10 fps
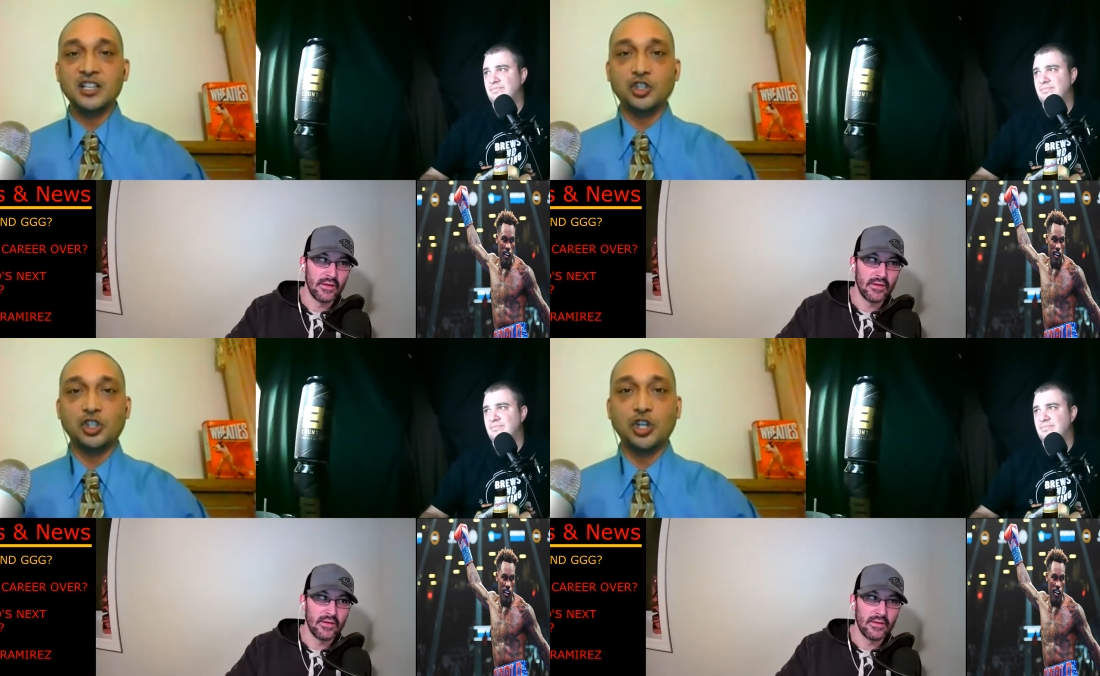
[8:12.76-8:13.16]

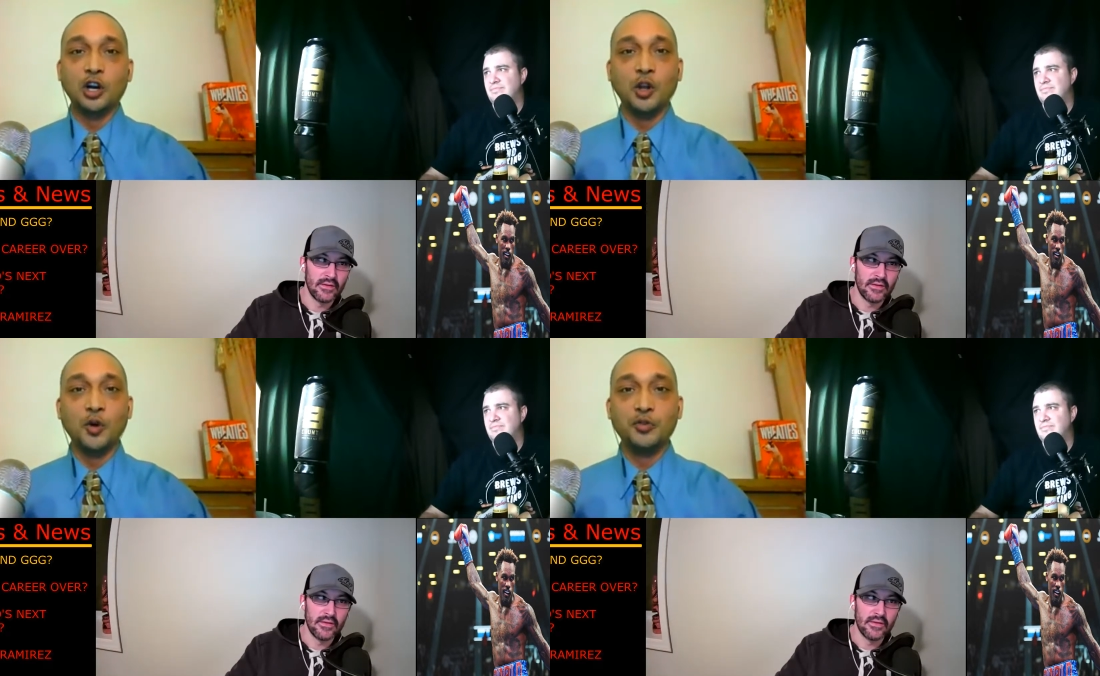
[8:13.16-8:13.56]

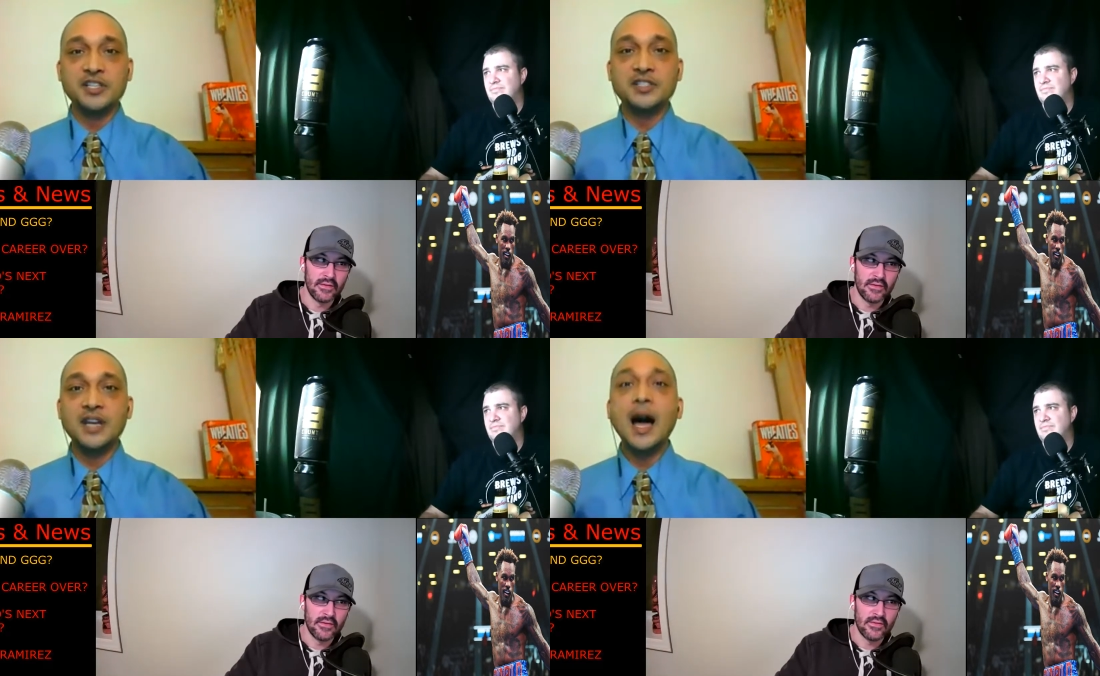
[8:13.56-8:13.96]
Speaker 1: Charlo
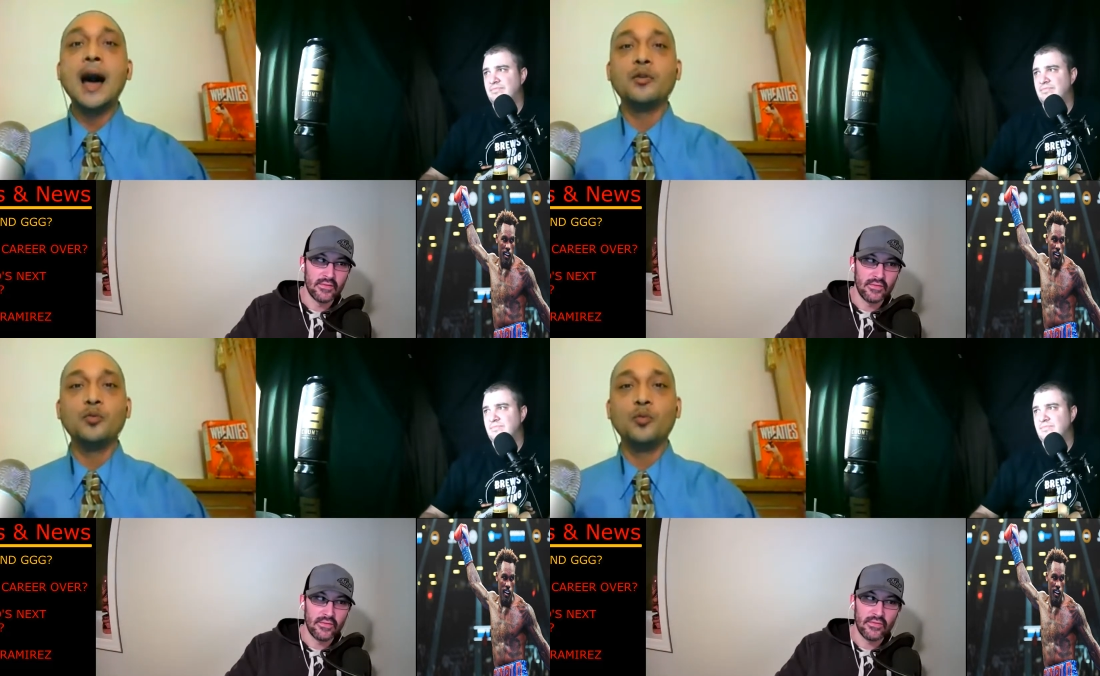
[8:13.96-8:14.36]
does
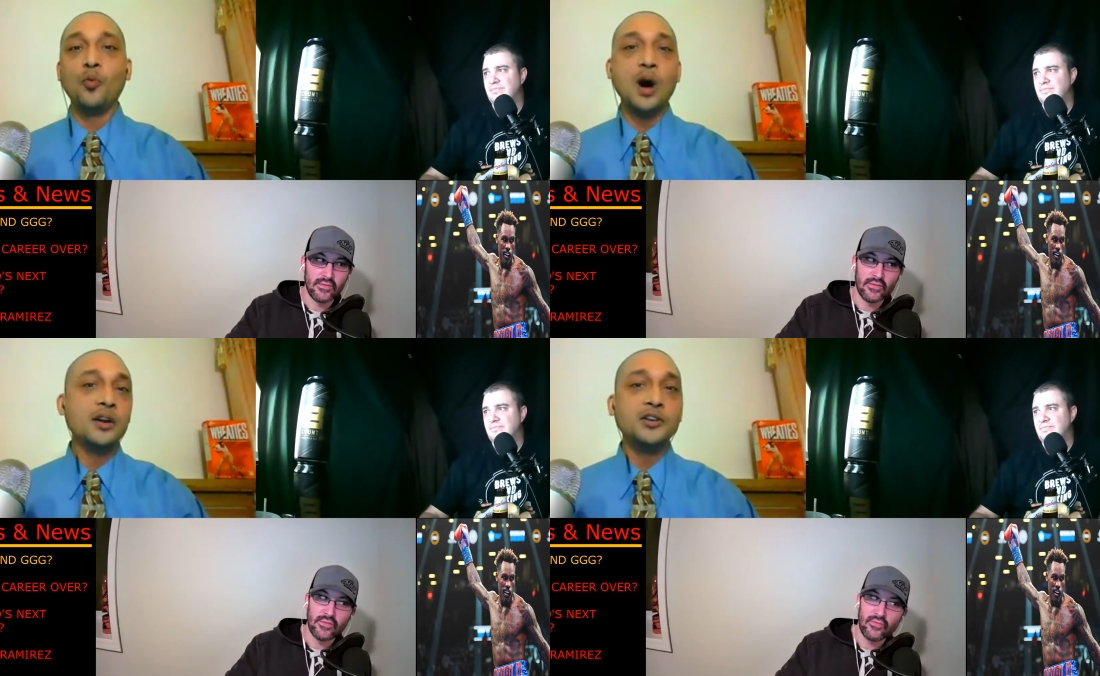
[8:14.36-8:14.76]
not
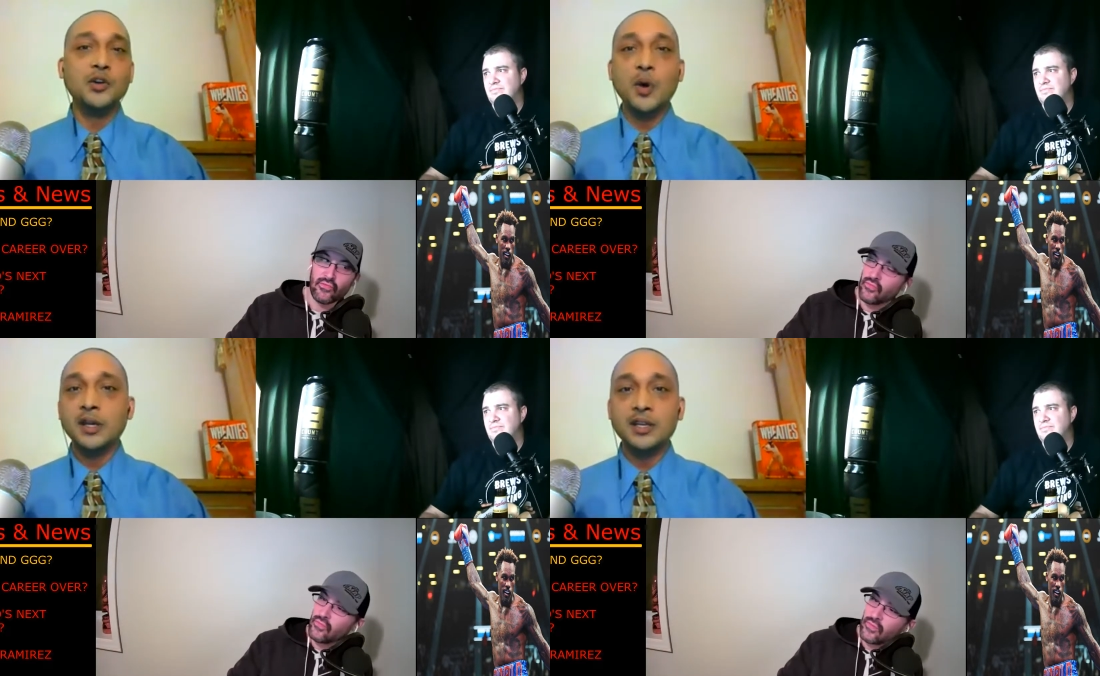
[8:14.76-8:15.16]
want to
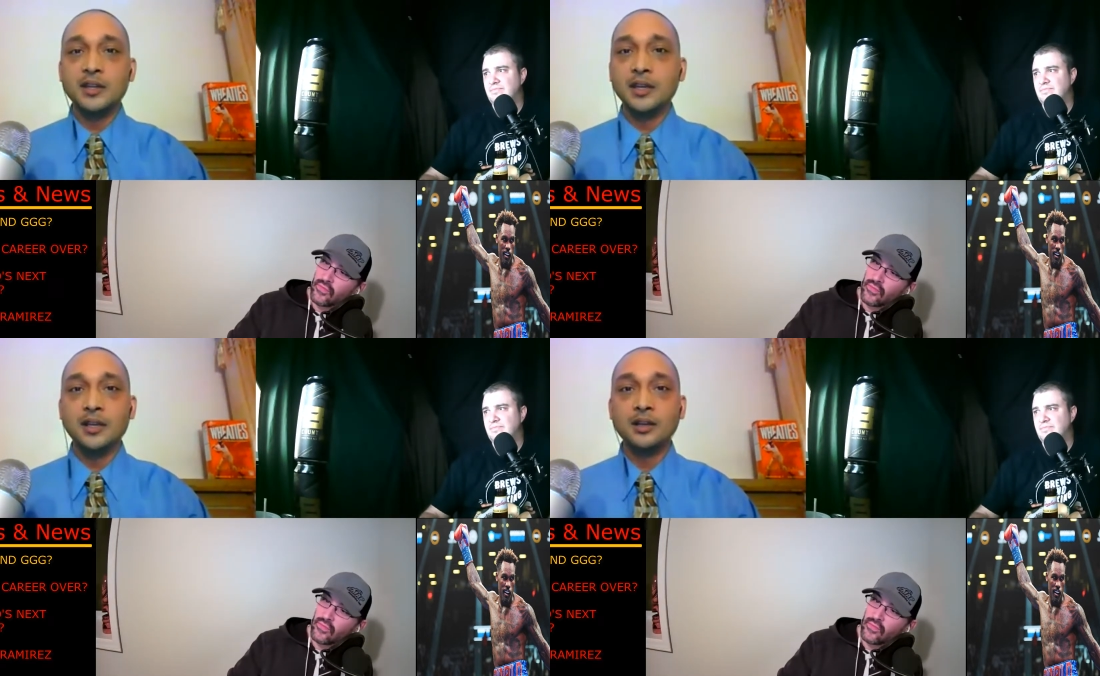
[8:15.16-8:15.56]
do
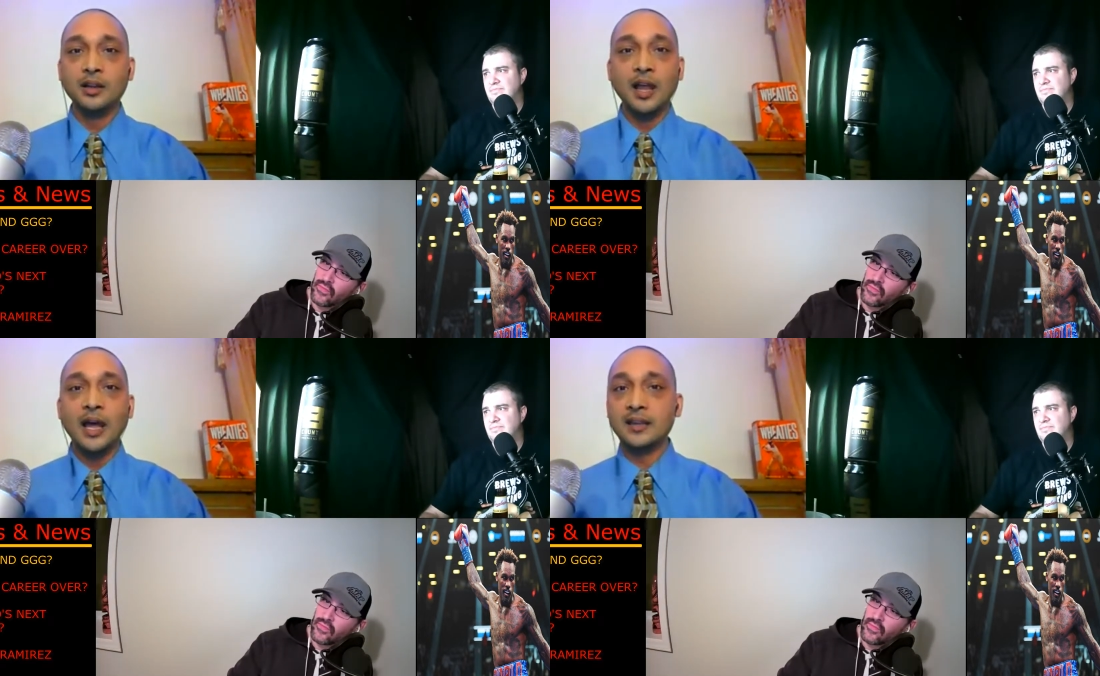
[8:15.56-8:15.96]
anything
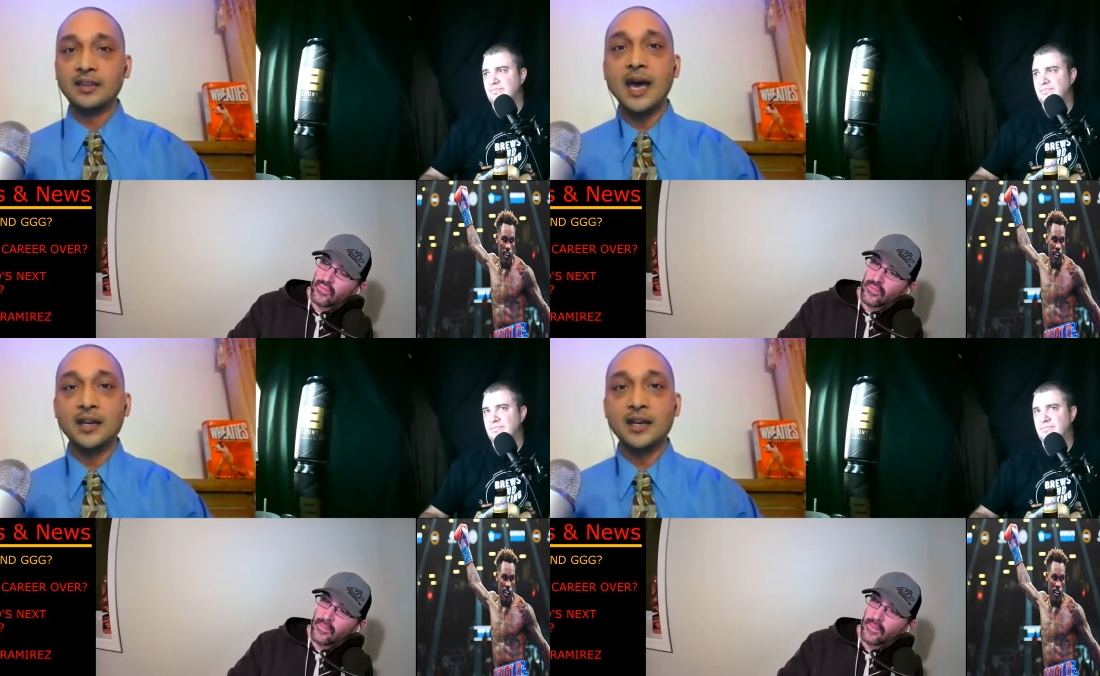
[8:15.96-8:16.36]
like that.